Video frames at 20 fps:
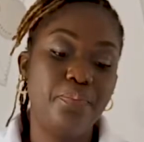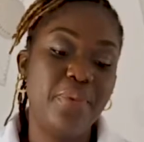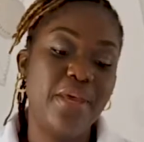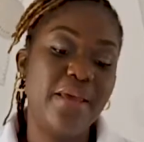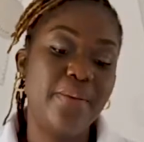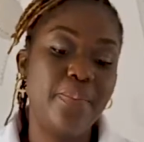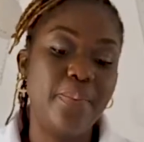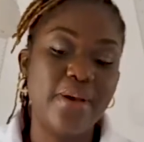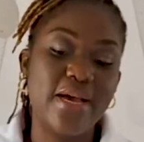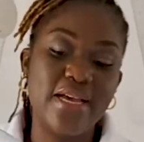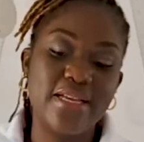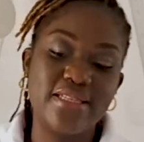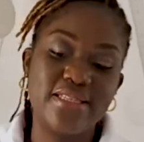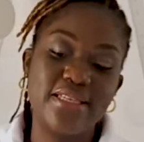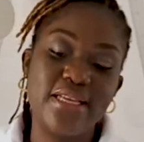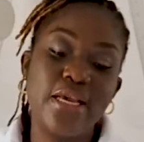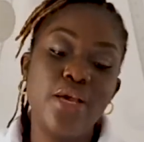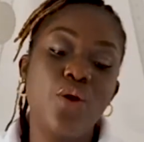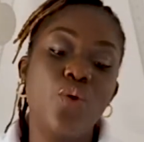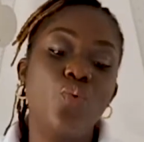papers,
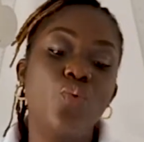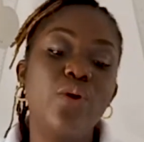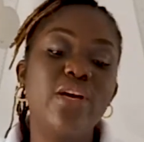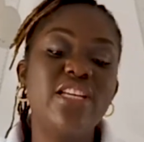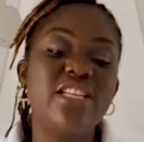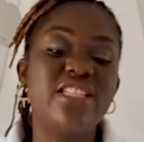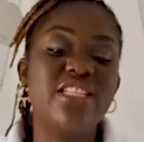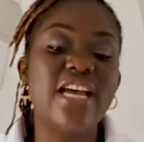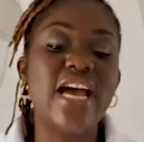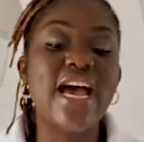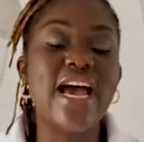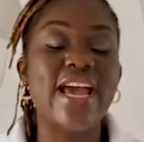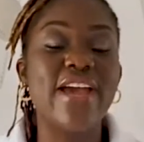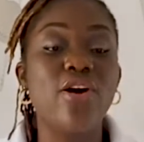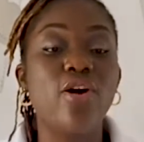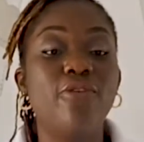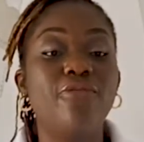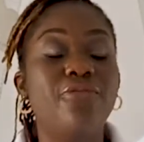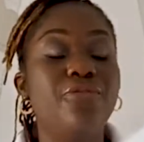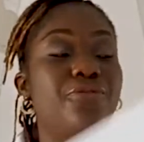which I
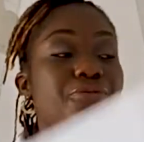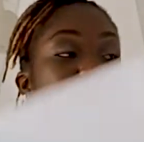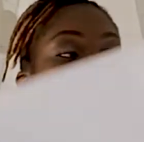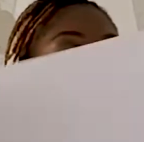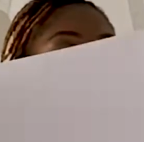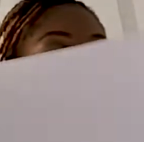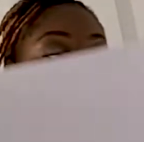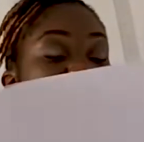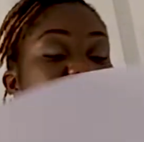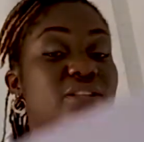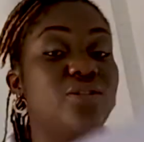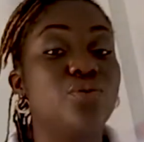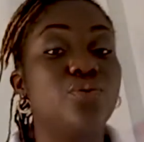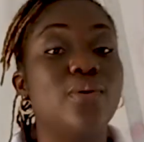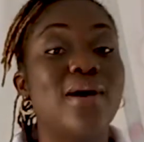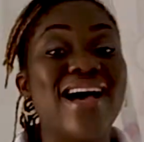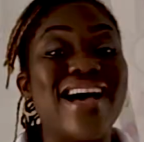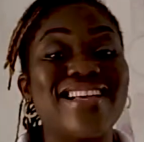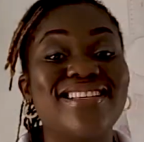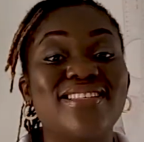often refer to
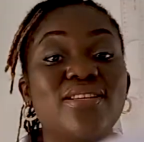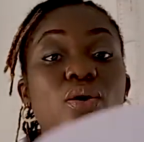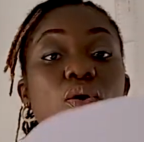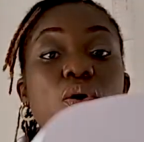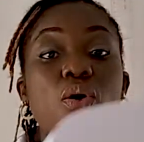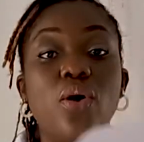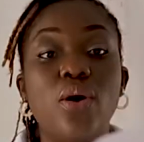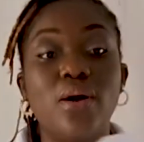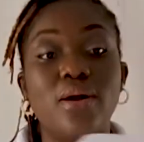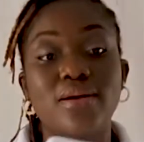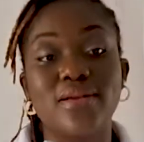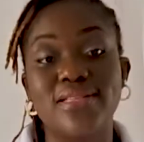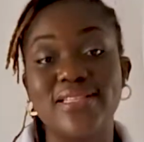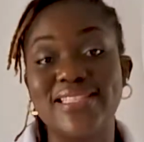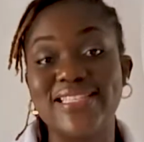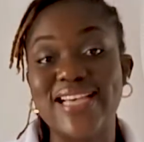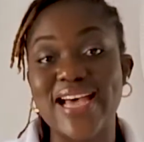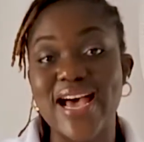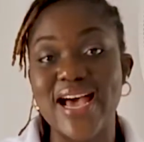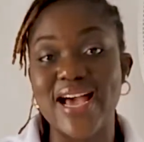as oak
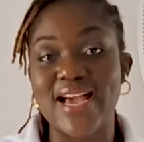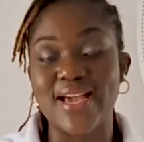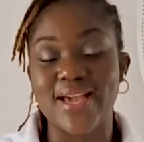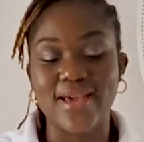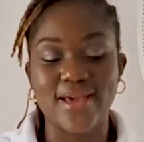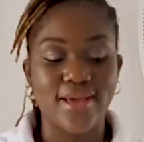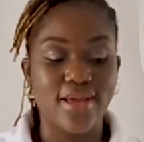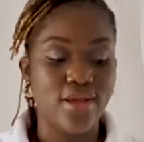tag,